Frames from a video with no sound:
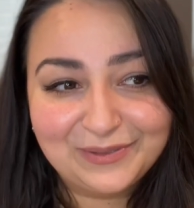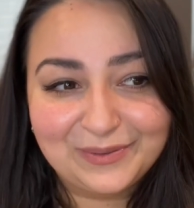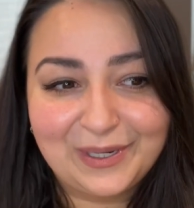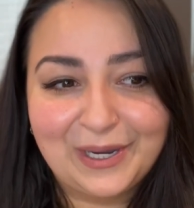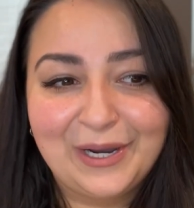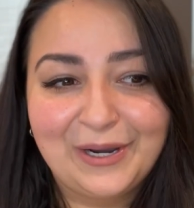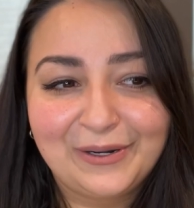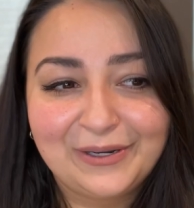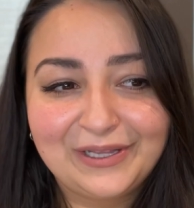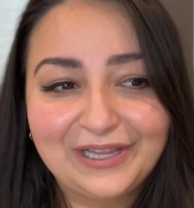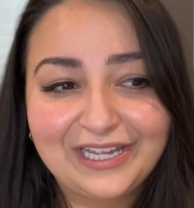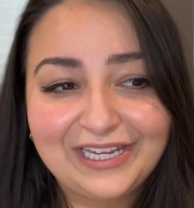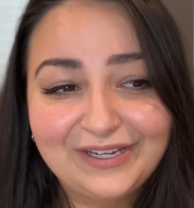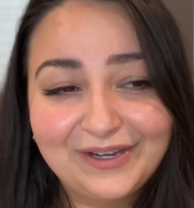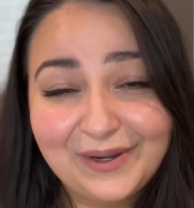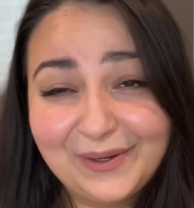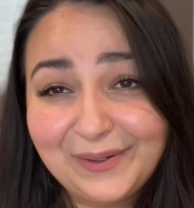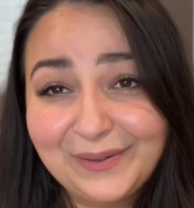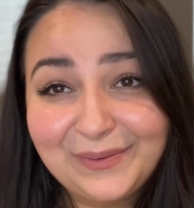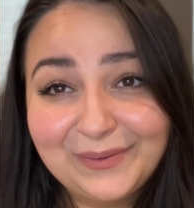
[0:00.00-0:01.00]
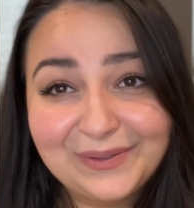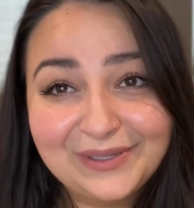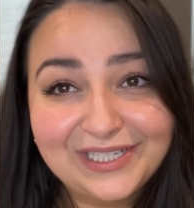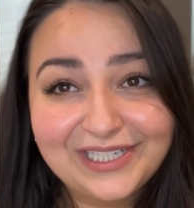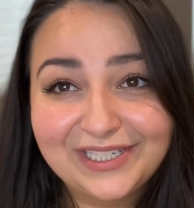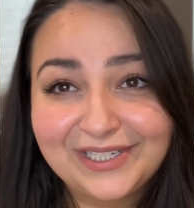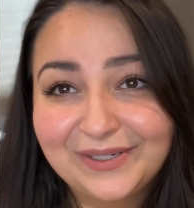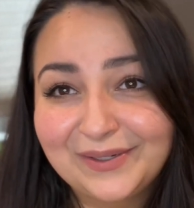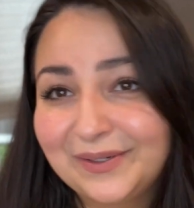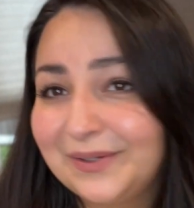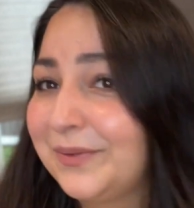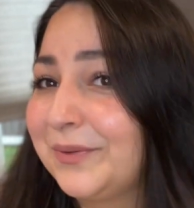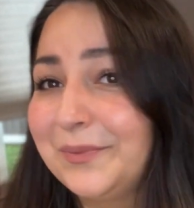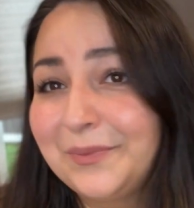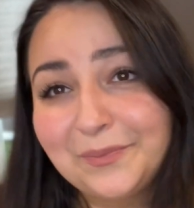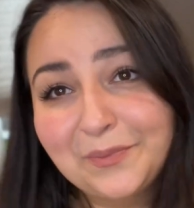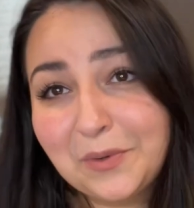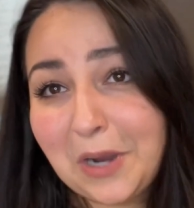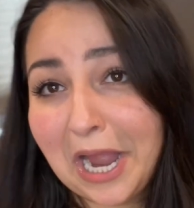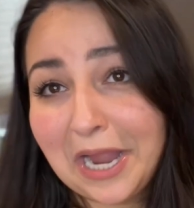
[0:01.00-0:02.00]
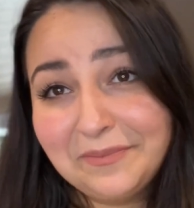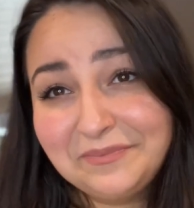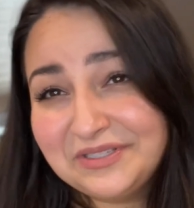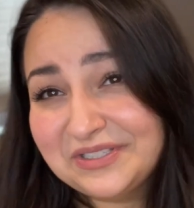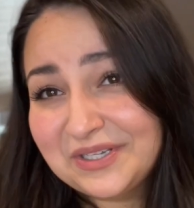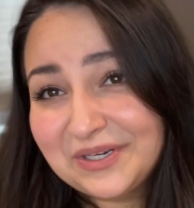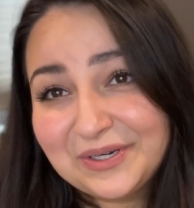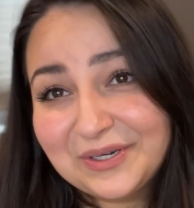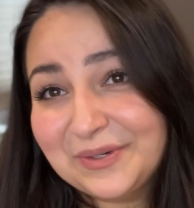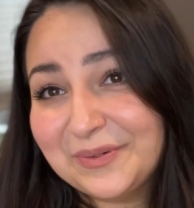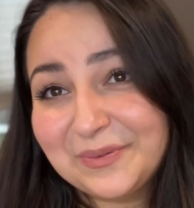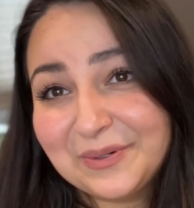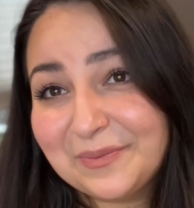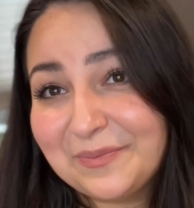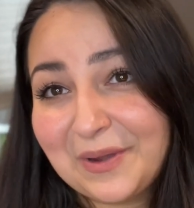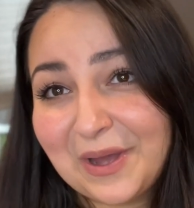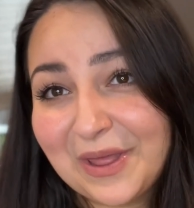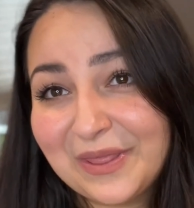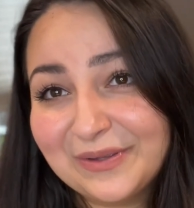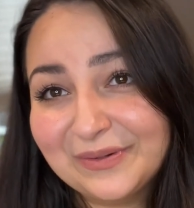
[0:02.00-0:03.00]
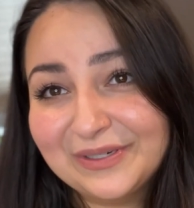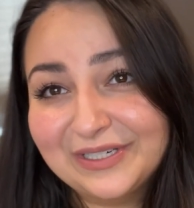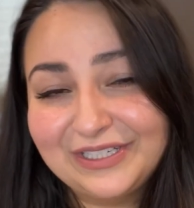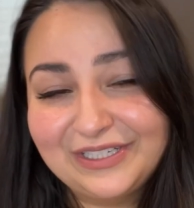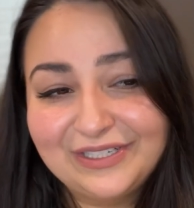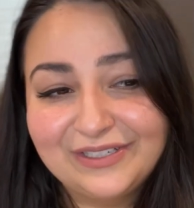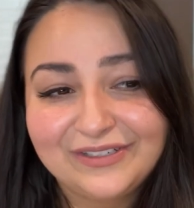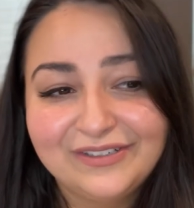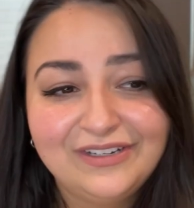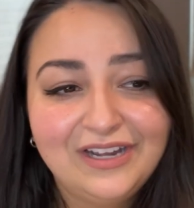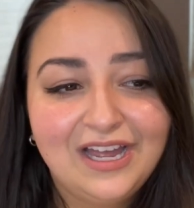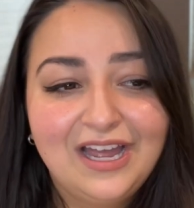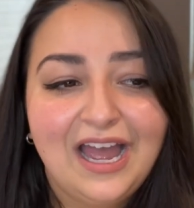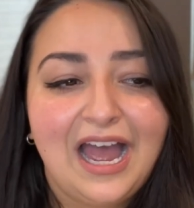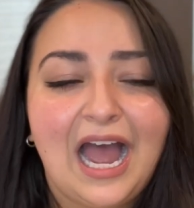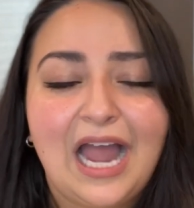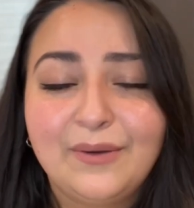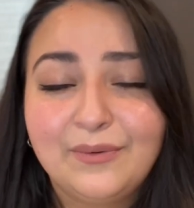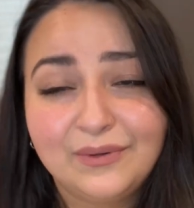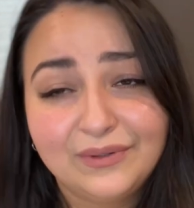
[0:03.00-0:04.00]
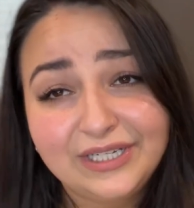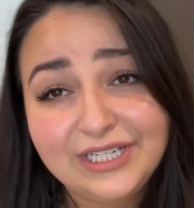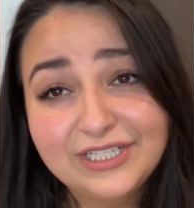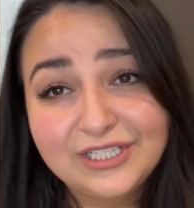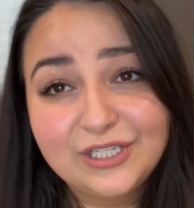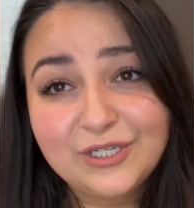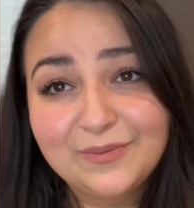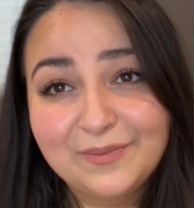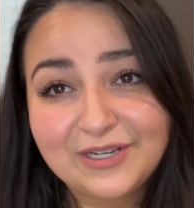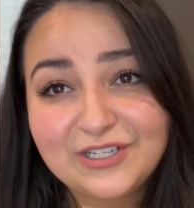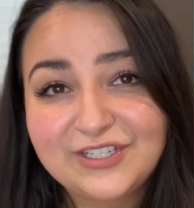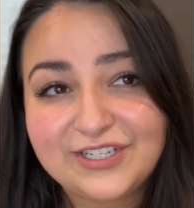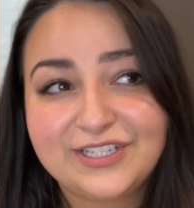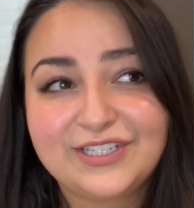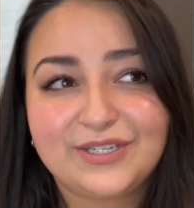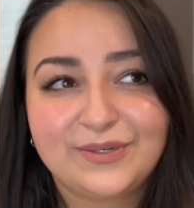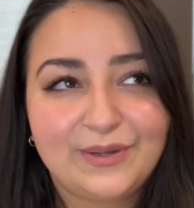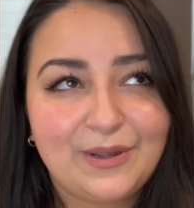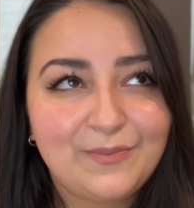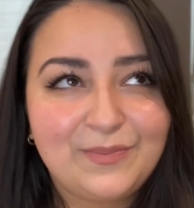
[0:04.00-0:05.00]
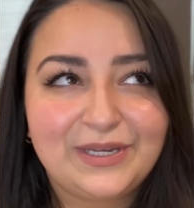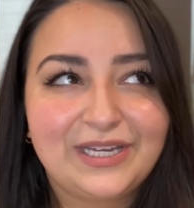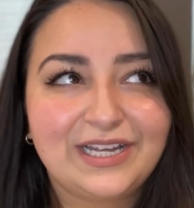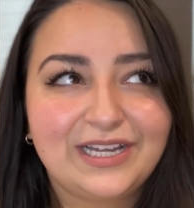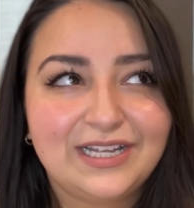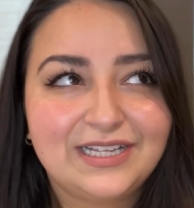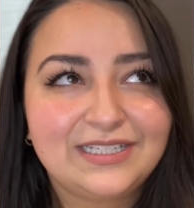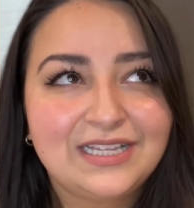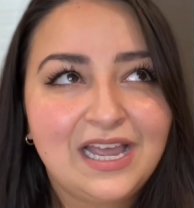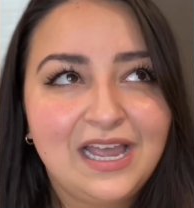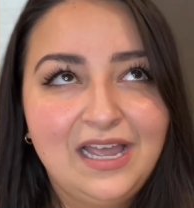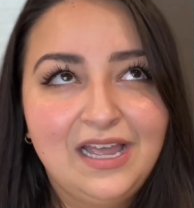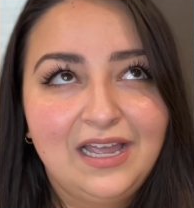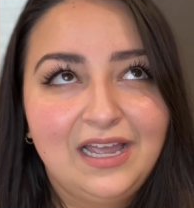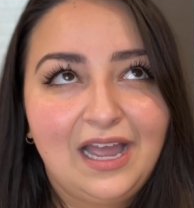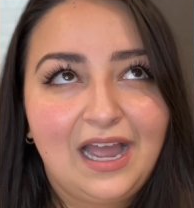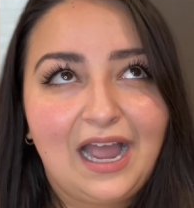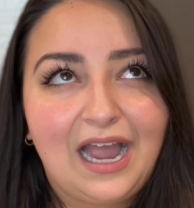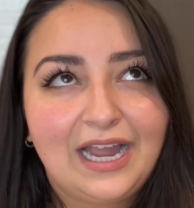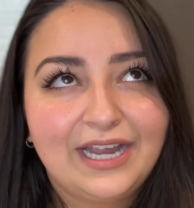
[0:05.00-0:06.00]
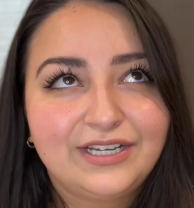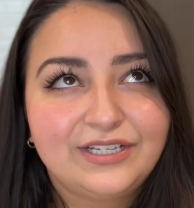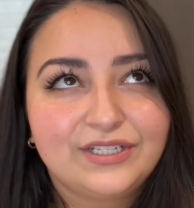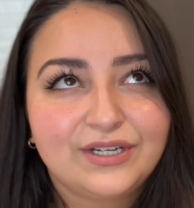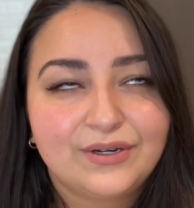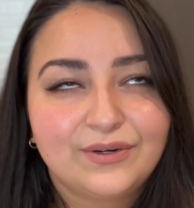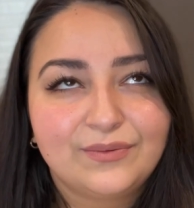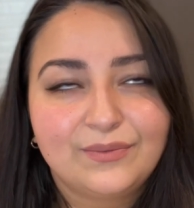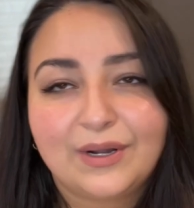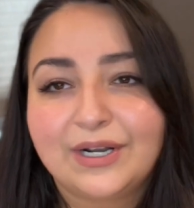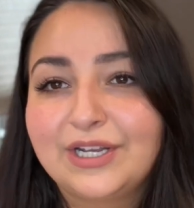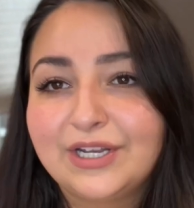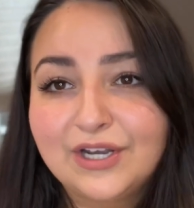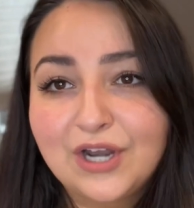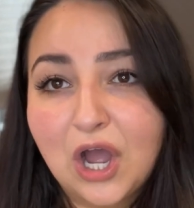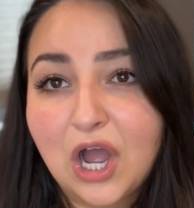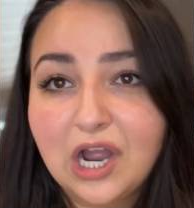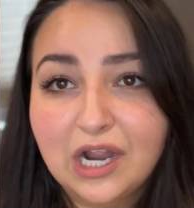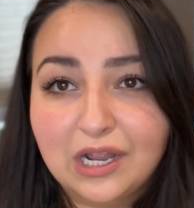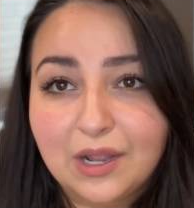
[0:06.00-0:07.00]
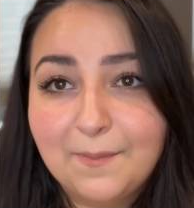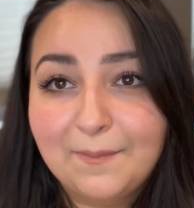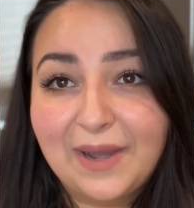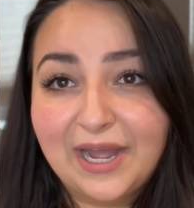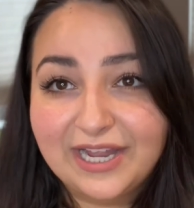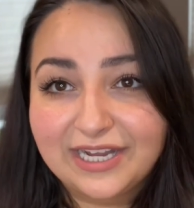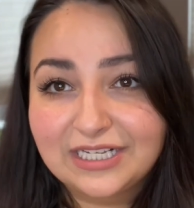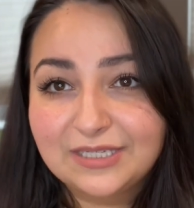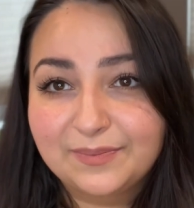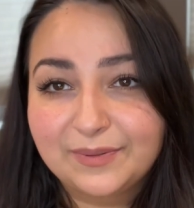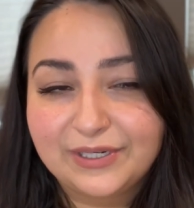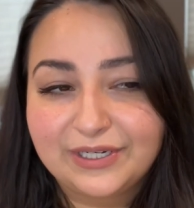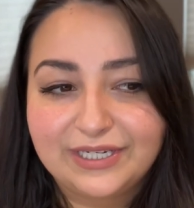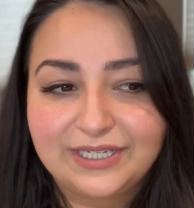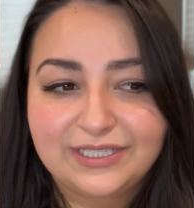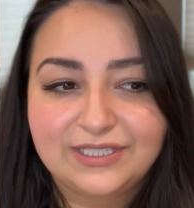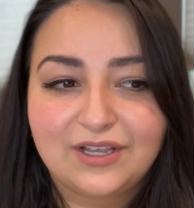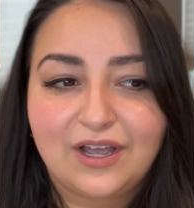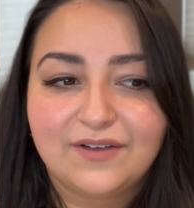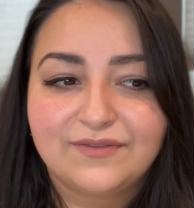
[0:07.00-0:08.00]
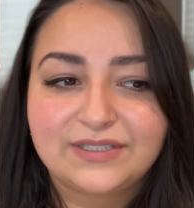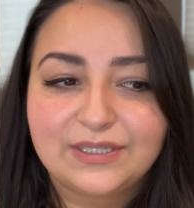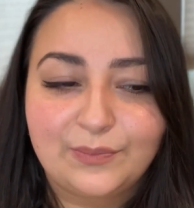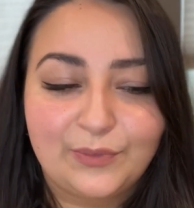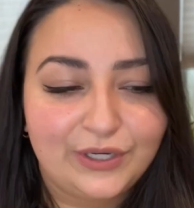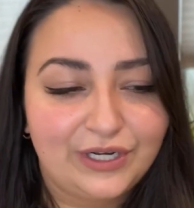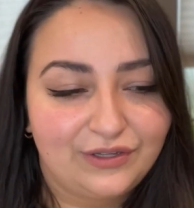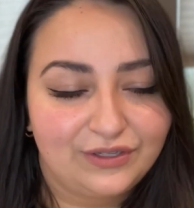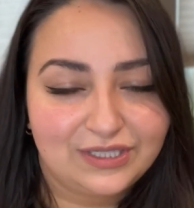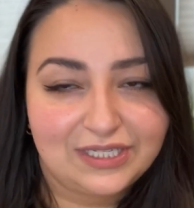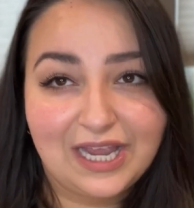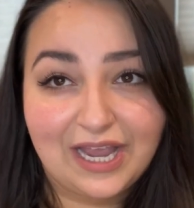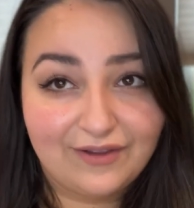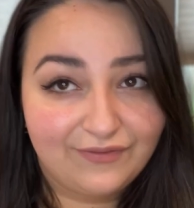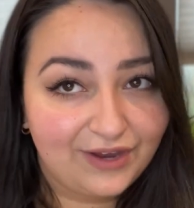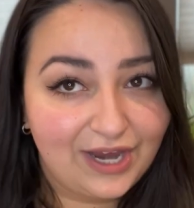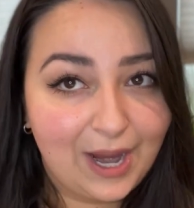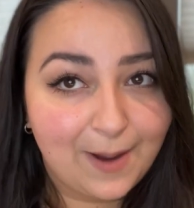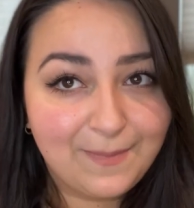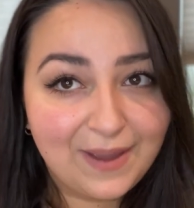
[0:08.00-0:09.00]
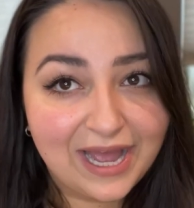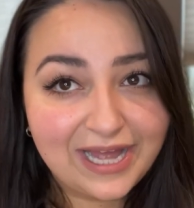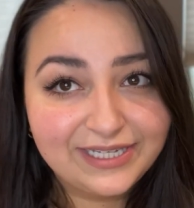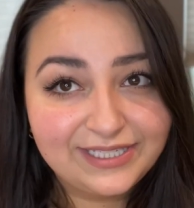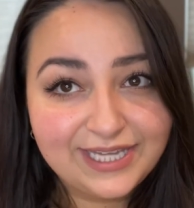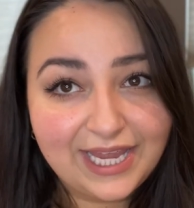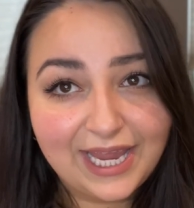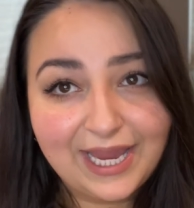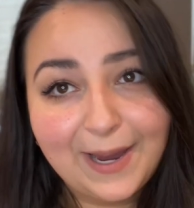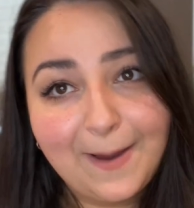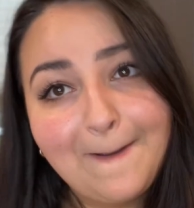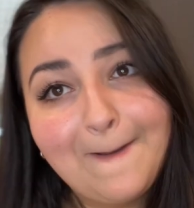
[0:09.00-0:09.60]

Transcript: We were like, oh, like I'm sorry we're bothering you. I won't get too much into it because I don't want to knock my experience off someone else having a bad day,